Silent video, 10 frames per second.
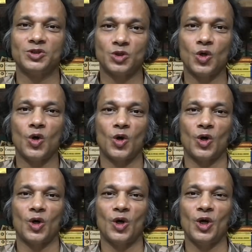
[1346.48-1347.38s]

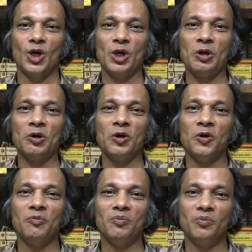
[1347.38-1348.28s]
So,
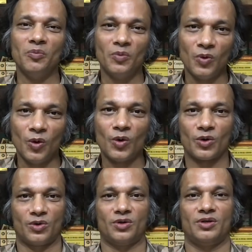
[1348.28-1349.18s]

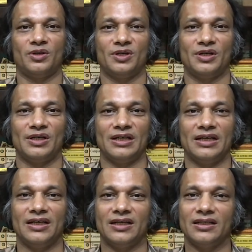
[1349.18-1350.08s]
more
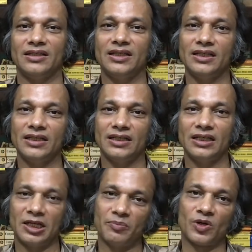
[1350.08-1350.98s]
the
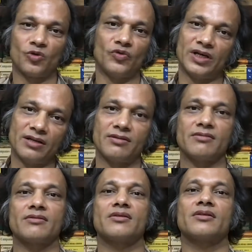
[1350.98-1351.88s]
number of
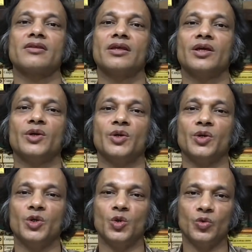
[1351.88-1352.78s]
witnesses,
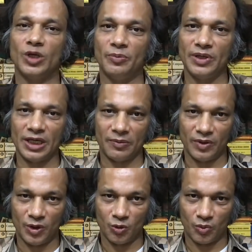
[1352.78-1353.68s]
you will be
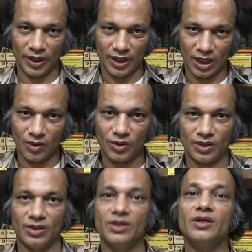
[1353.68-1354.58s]
able to point
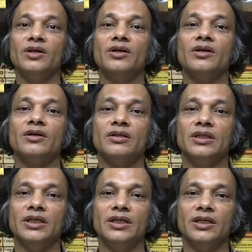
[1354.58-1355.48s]
out
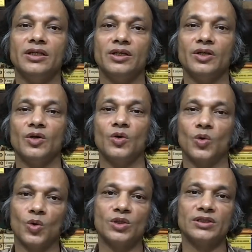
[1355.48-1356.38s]
the
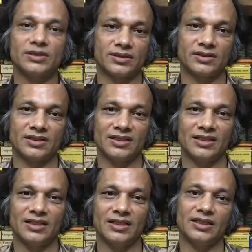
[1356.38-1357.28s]
holes
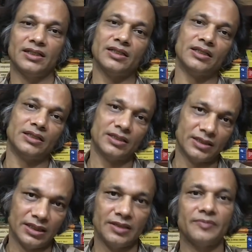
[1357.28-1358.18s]
in the
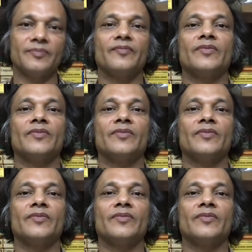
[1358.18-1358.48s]
theory.